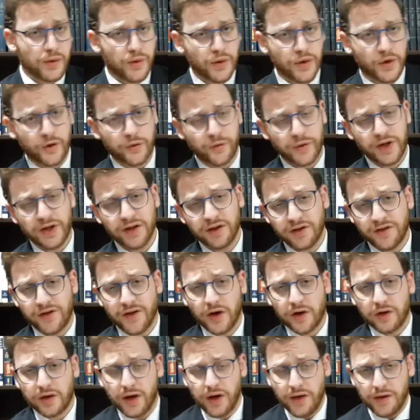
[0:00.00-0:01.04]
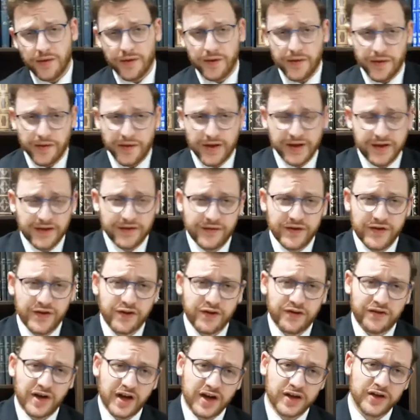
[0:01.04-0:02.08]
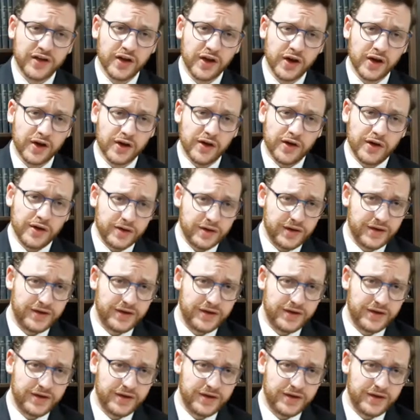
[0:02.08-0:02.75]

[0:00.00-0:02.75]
can read in the Torah that v'zovachta,